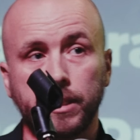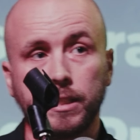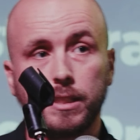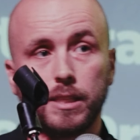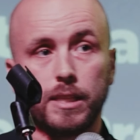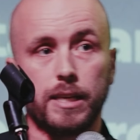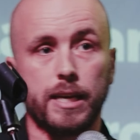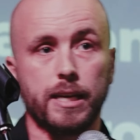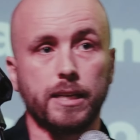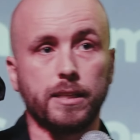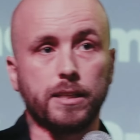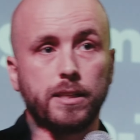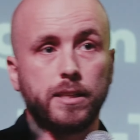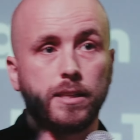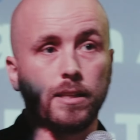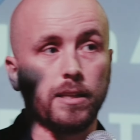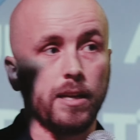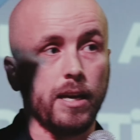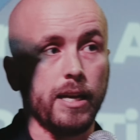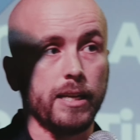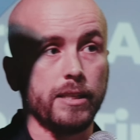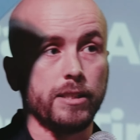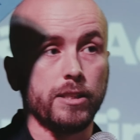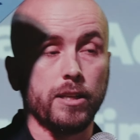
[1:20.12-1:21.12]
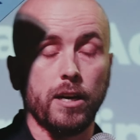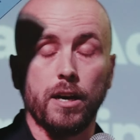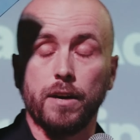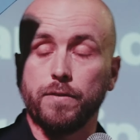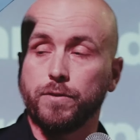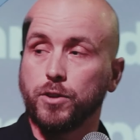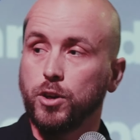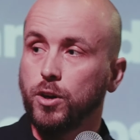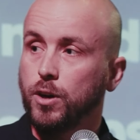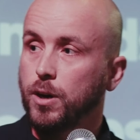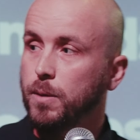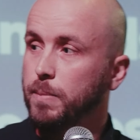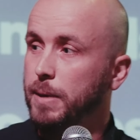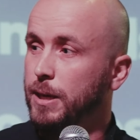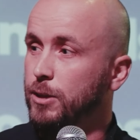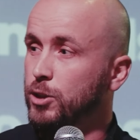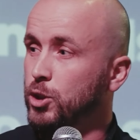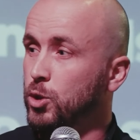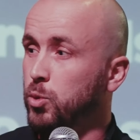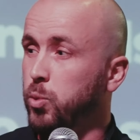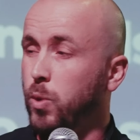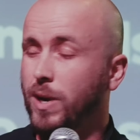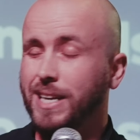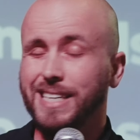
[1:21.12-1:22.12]
these at the end, and I've got about
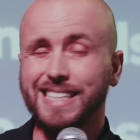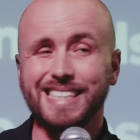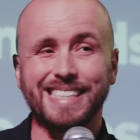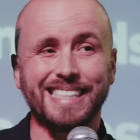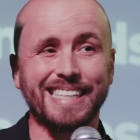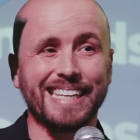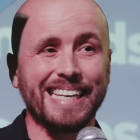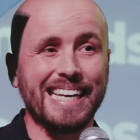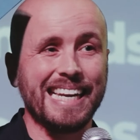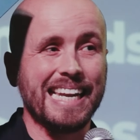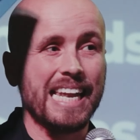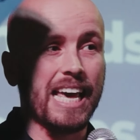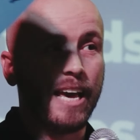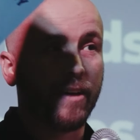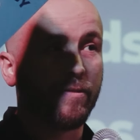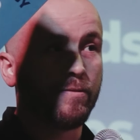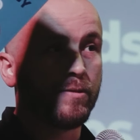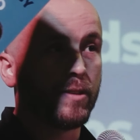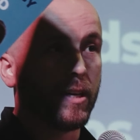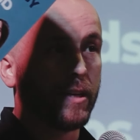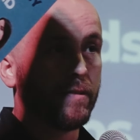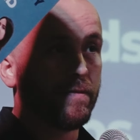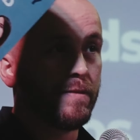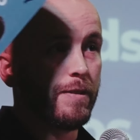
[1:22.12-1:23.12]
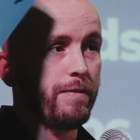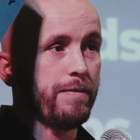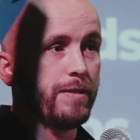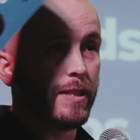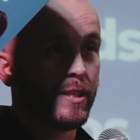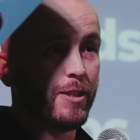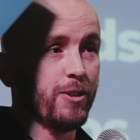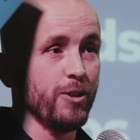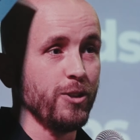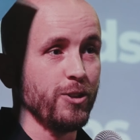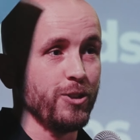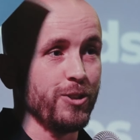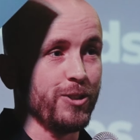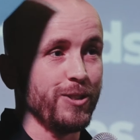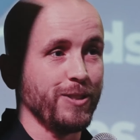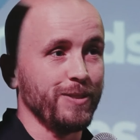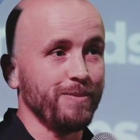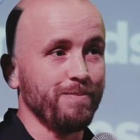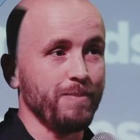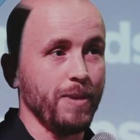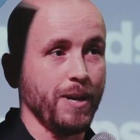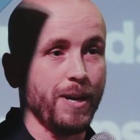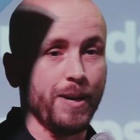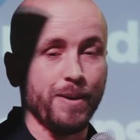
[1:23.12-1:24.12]
20 left. I had
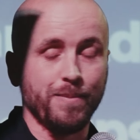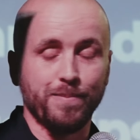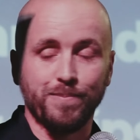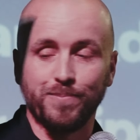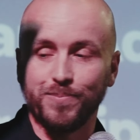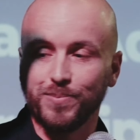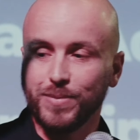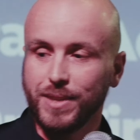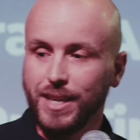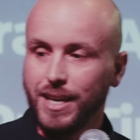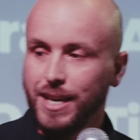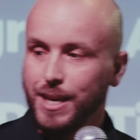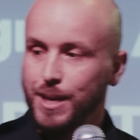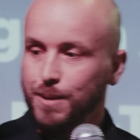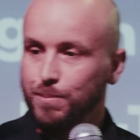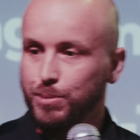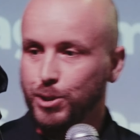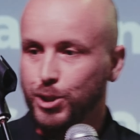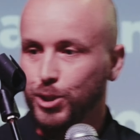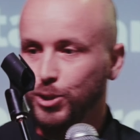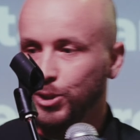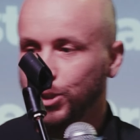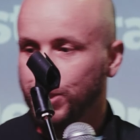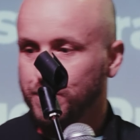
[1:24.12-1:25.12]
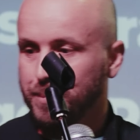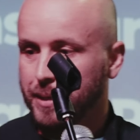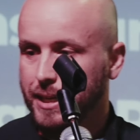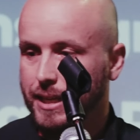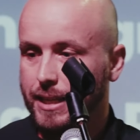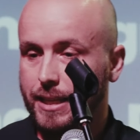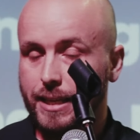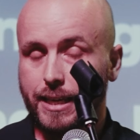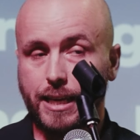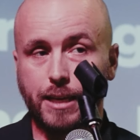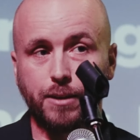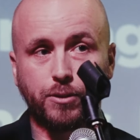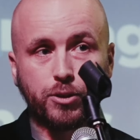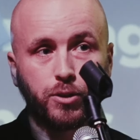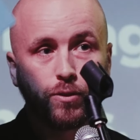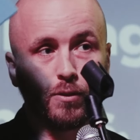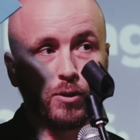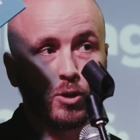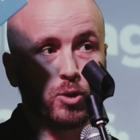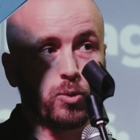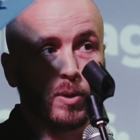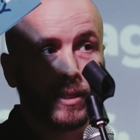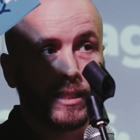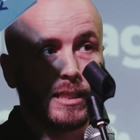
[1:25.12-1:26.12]
1,500 produced at the beginning of the year, so I've
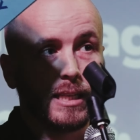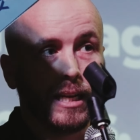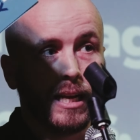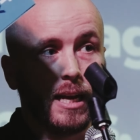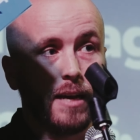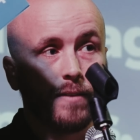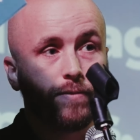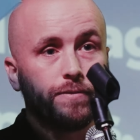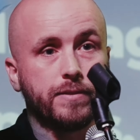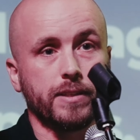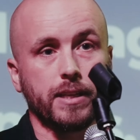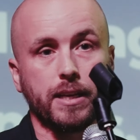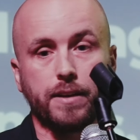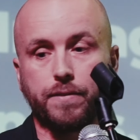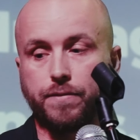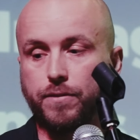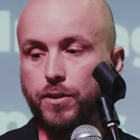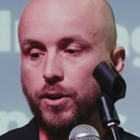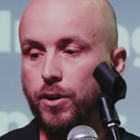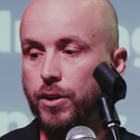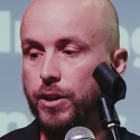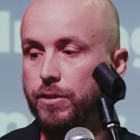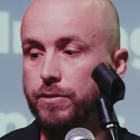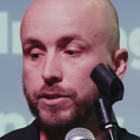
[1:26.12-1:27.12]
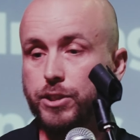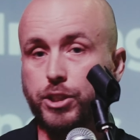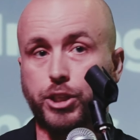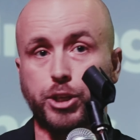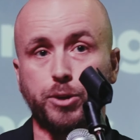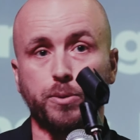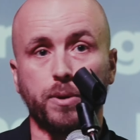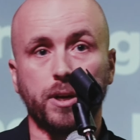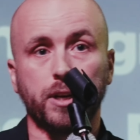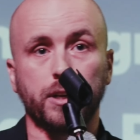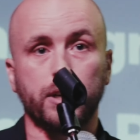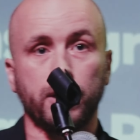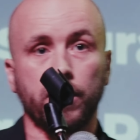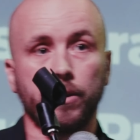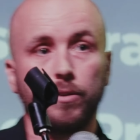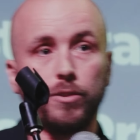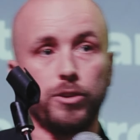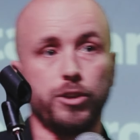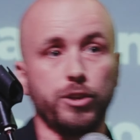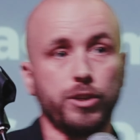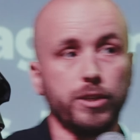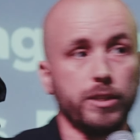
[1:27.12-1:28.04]
got 20 left. If not, there is a QR code that you